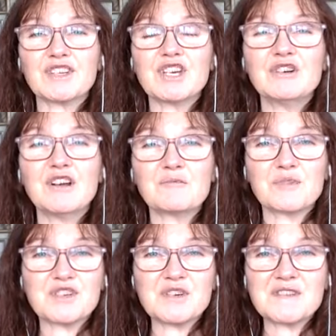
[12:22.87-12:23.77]
that you love
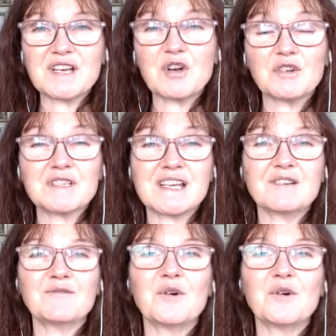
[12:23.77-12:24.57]
producing content